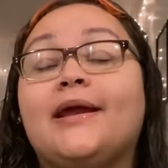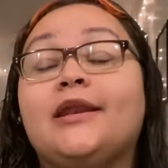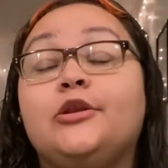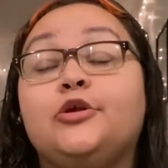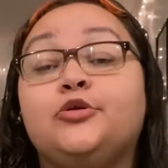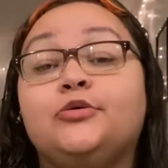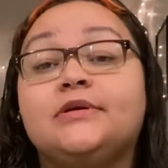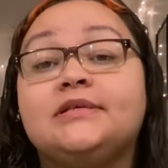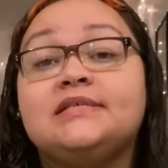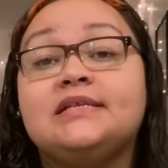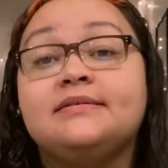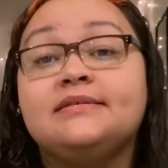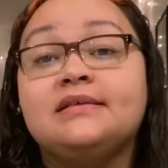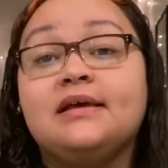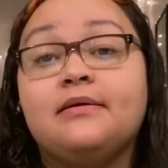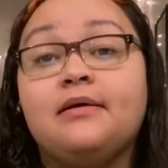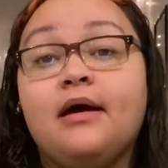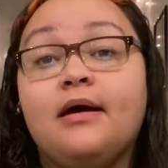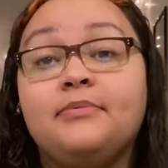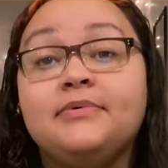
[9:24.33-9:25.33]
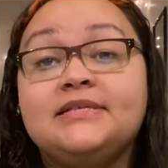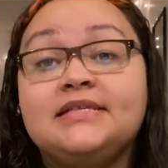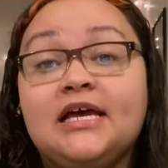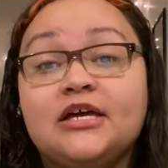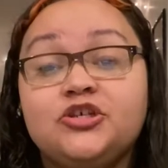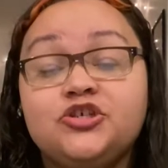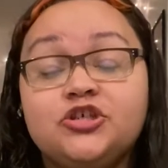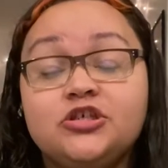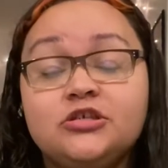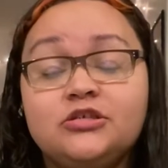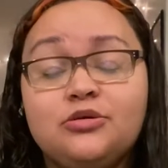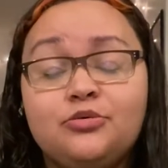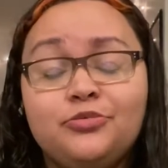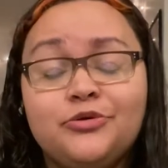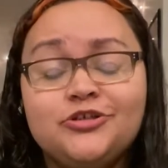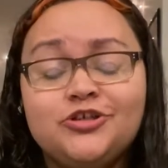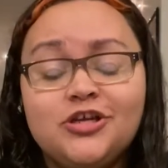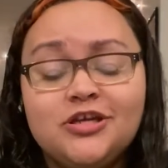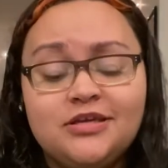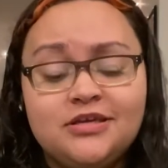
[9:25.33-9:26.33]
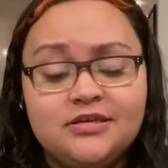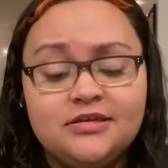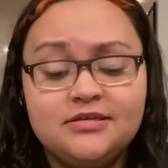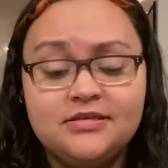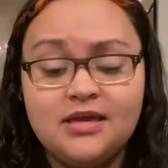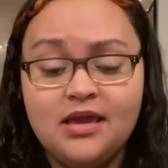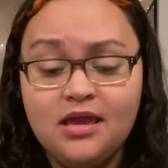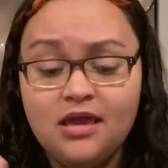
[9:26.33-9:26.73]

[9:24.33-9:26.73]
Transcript: newest obsession, which is